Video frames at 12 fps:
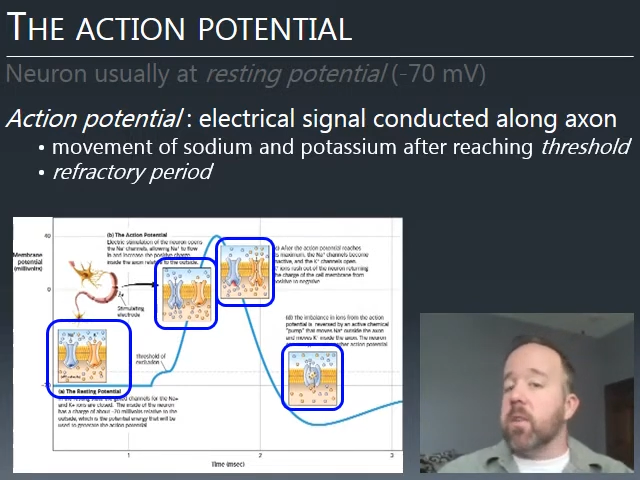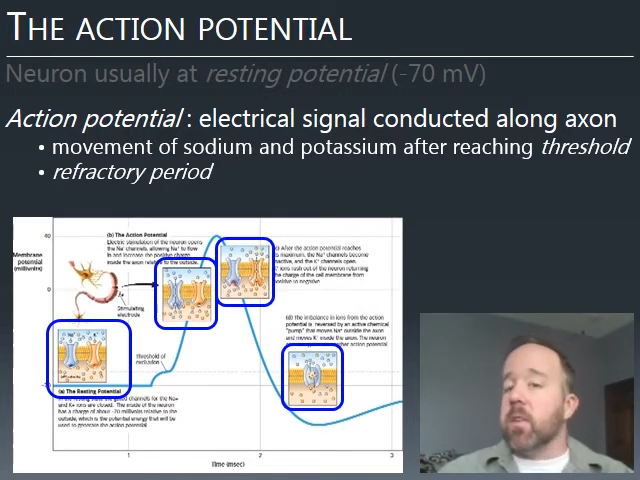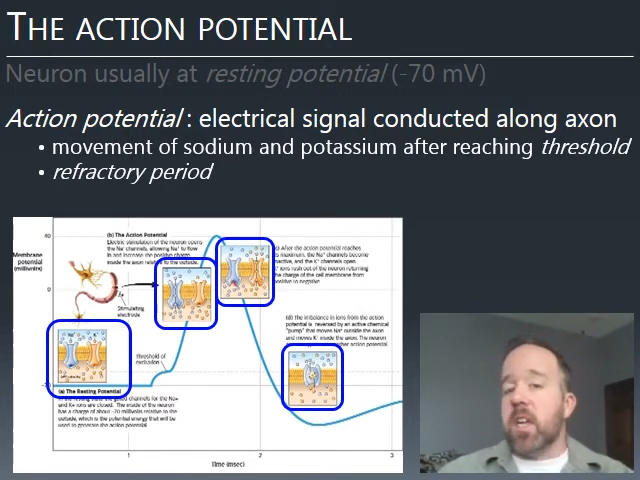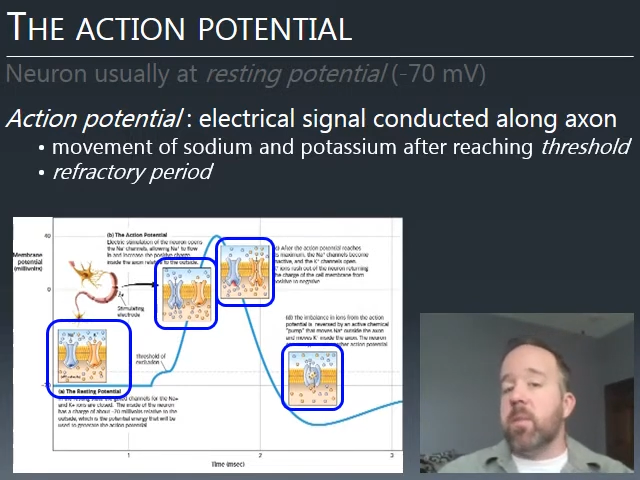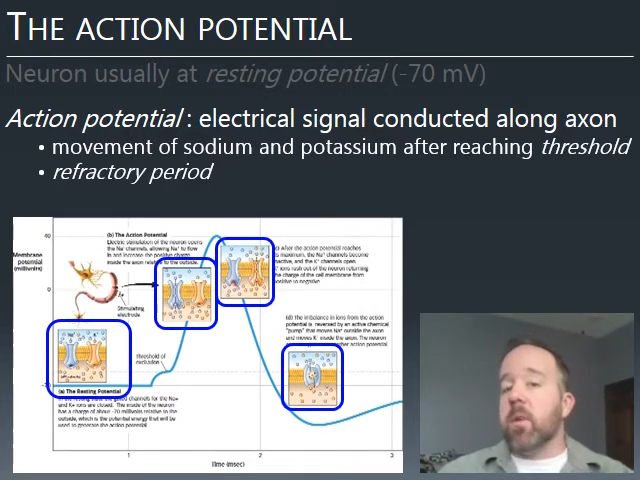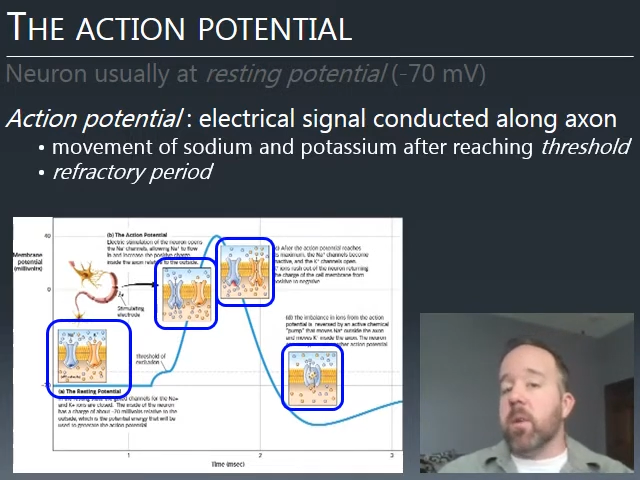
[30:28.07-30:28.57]

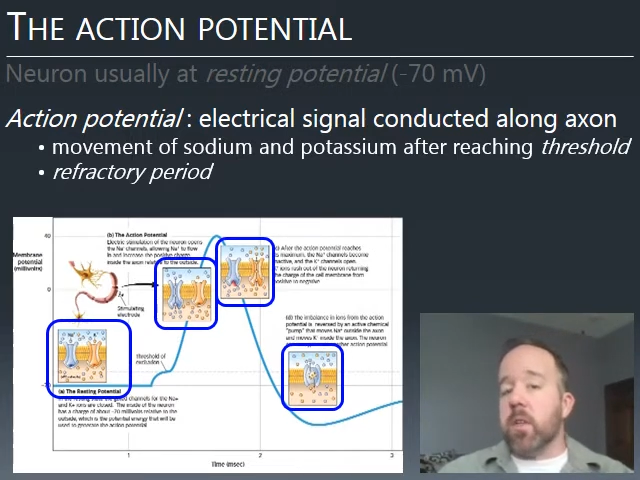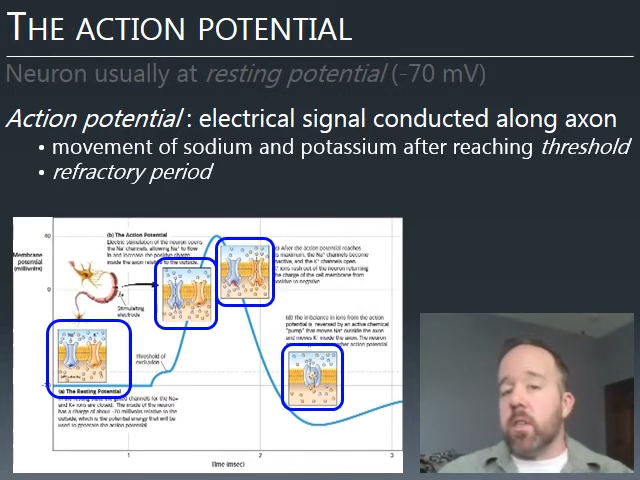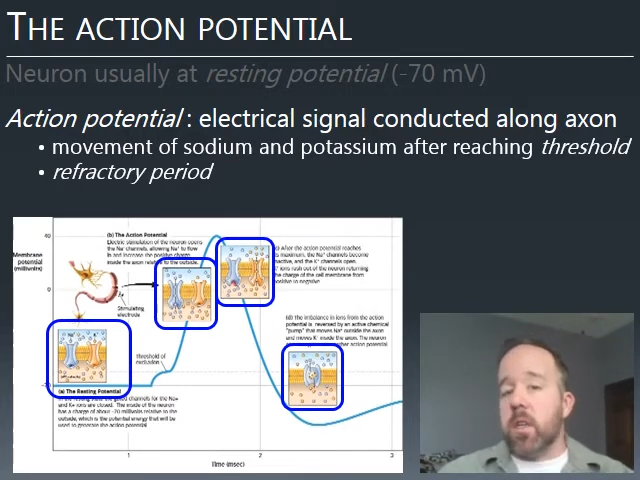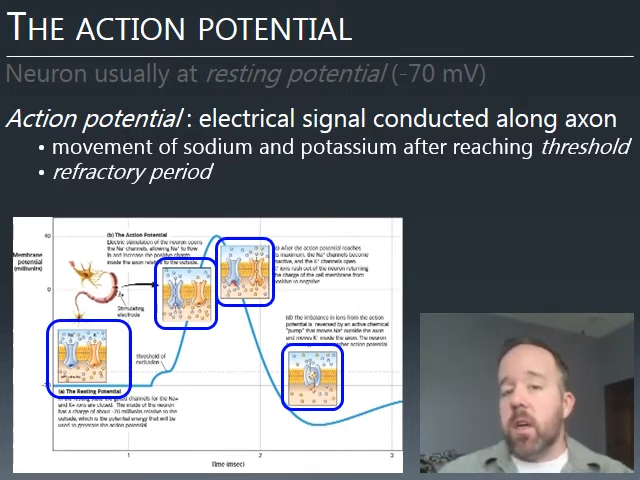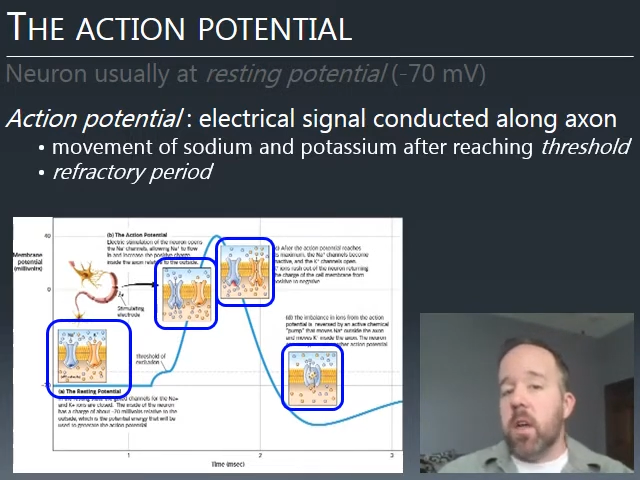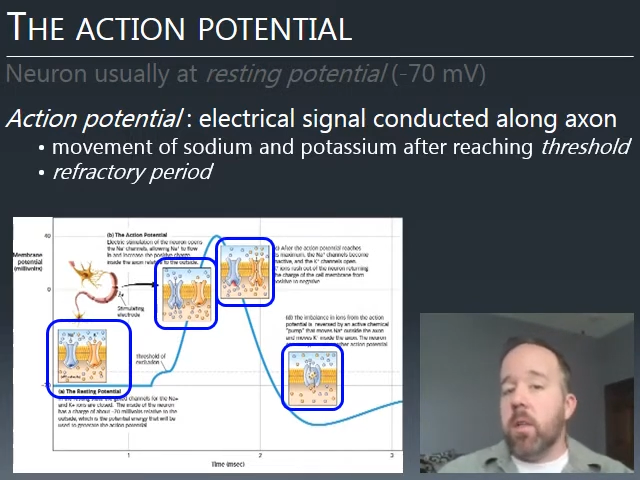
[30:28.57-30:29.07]
stimulus
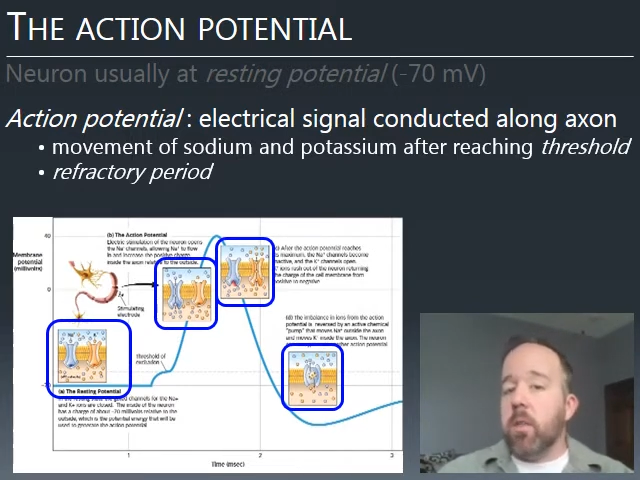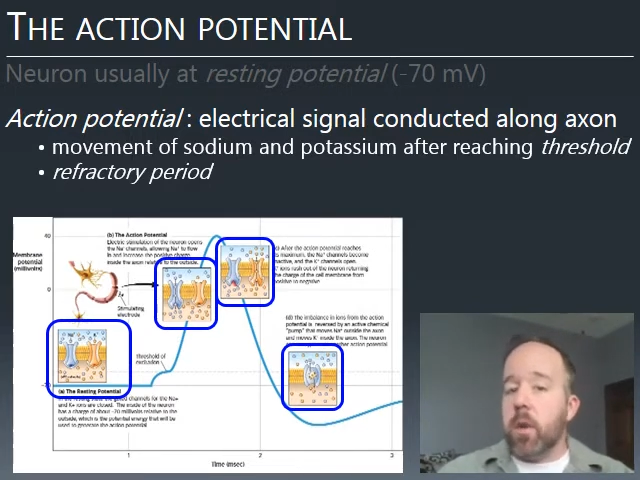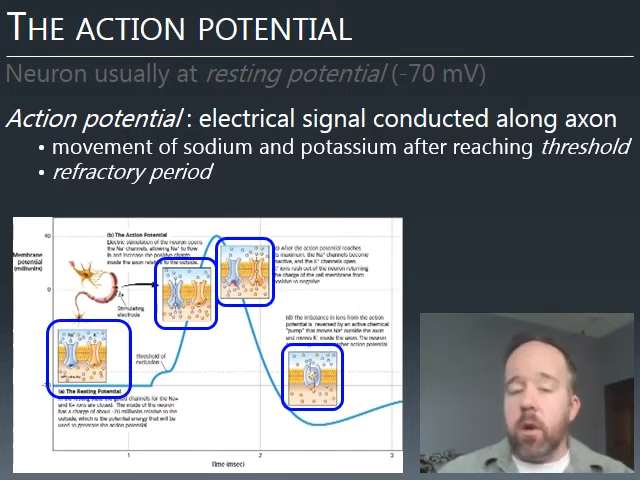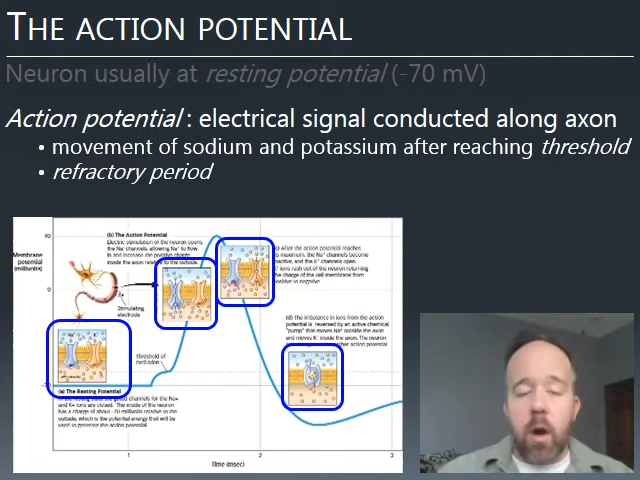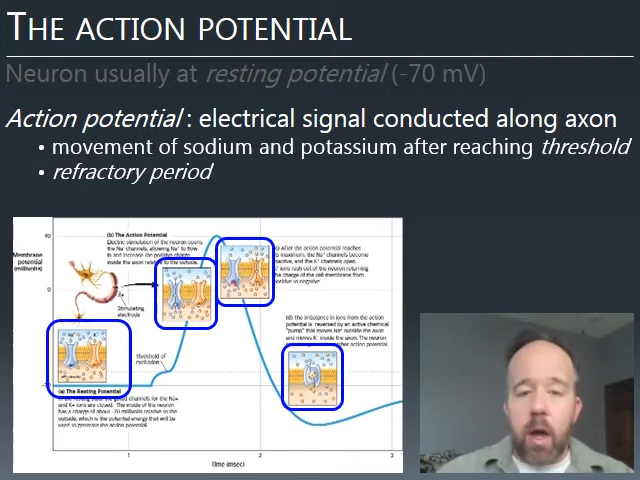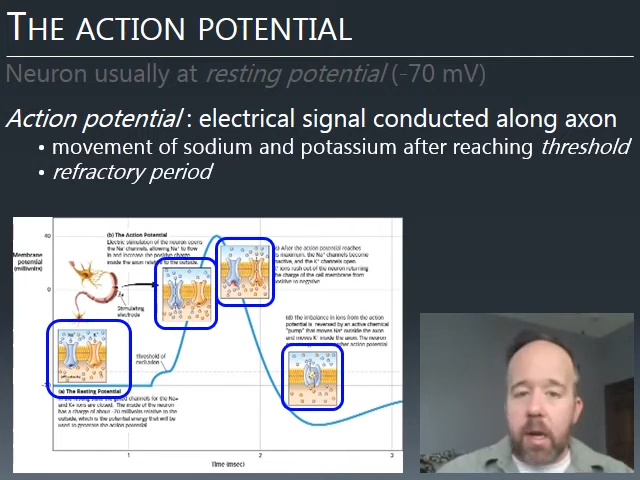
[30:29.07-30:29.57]
the
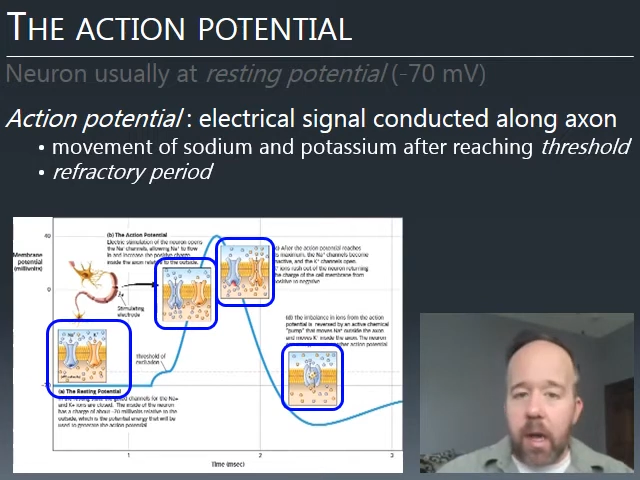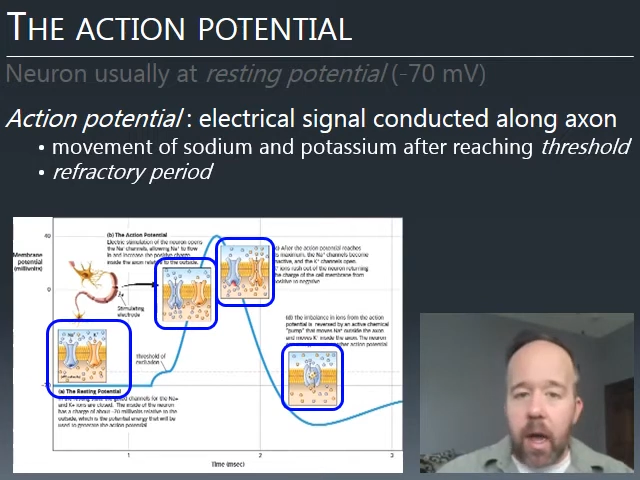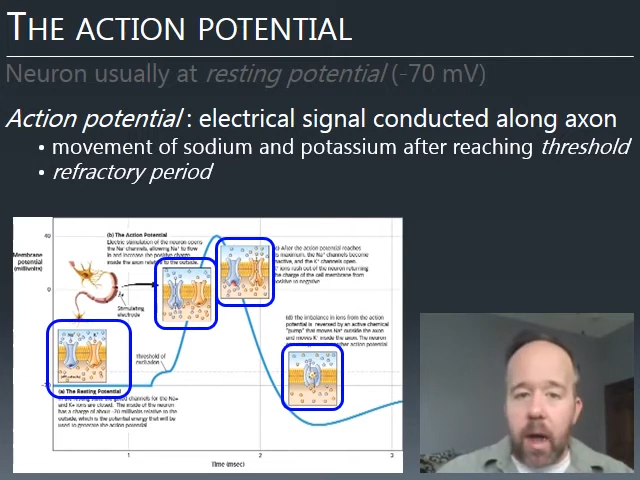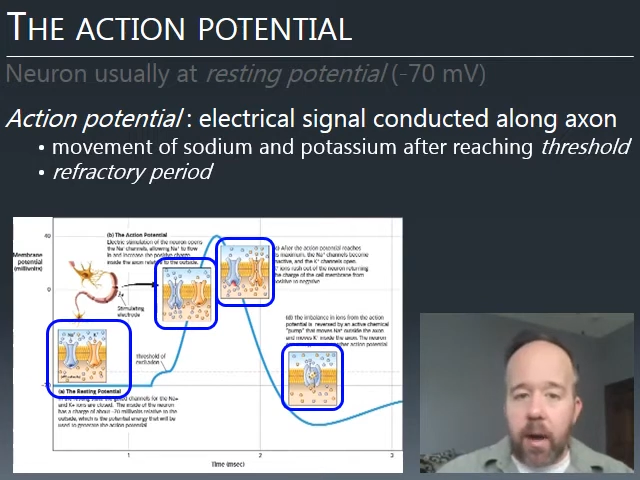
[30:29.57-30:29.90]
neuron got.